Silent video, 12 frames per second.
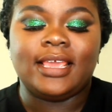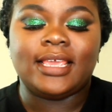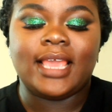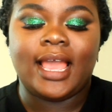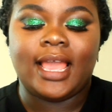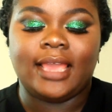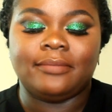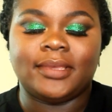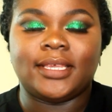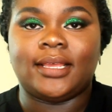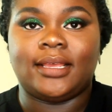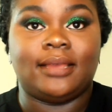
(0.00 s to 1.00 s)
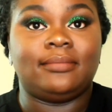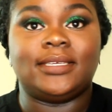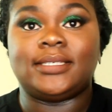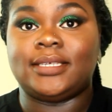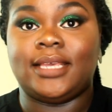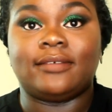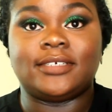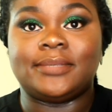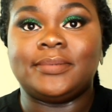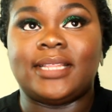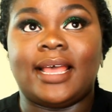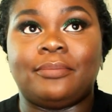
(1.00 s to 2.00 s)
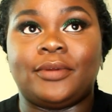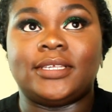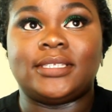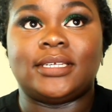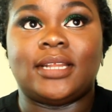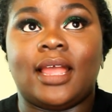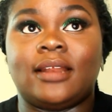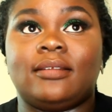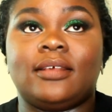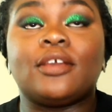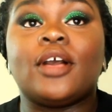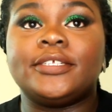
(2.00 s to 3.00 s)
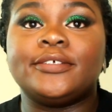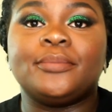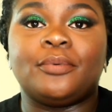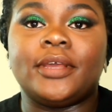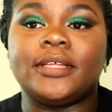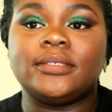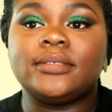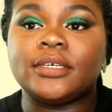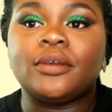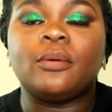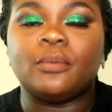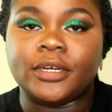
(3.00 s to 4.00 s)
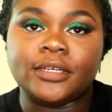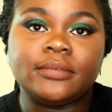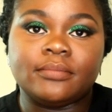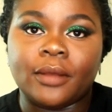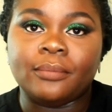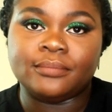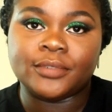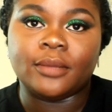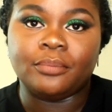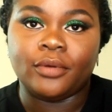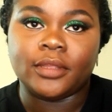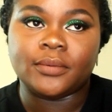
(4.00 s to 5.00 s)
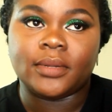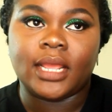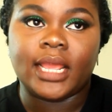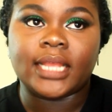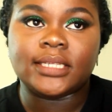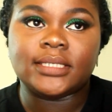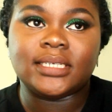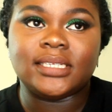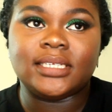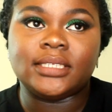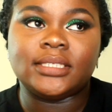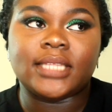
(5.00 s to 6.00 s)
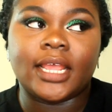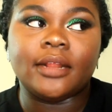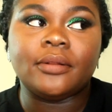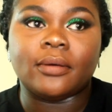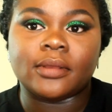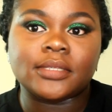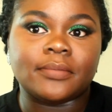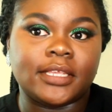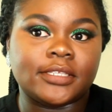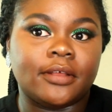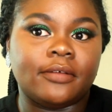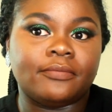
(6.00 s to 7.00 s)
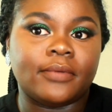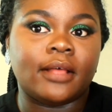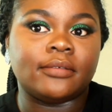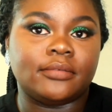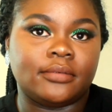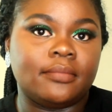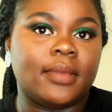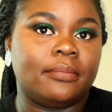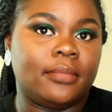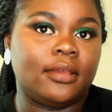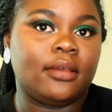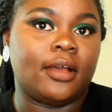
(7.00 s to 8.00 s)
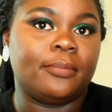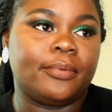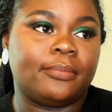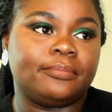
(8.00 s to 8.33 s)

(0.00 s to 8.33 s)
yeah, I basically have just been that person. And it got weird at some point when I actually started talking to myself while doing my makeup.